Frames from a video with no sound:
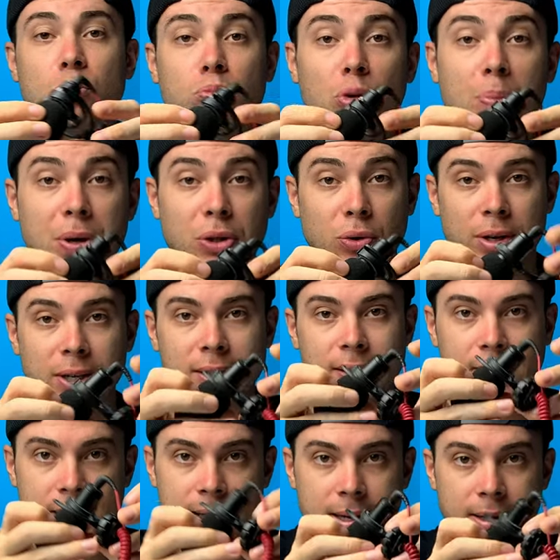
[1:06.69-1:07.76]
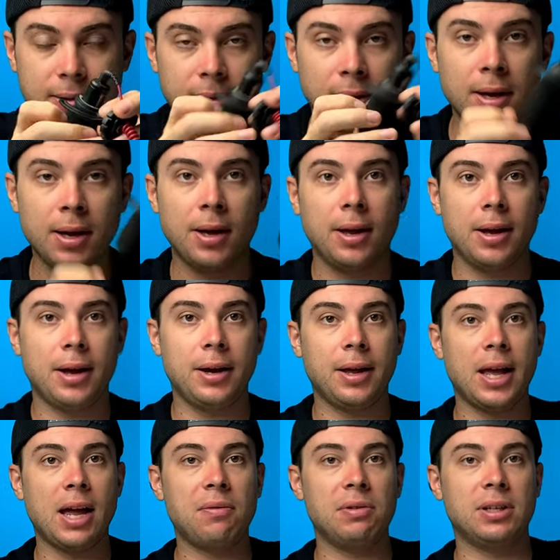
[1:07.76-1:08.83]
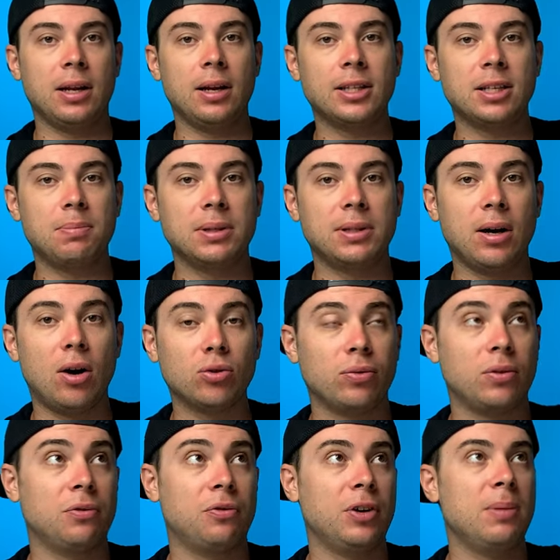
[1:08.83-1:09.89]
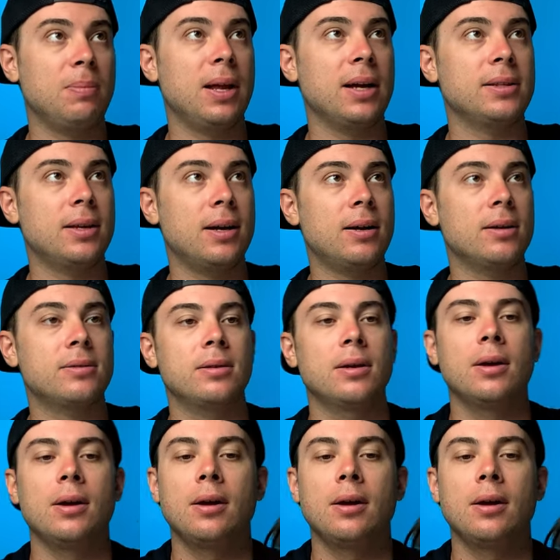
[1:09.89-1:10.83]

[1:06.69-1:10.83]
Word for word: boom it on a stand and have it a little bit out of the frame like that.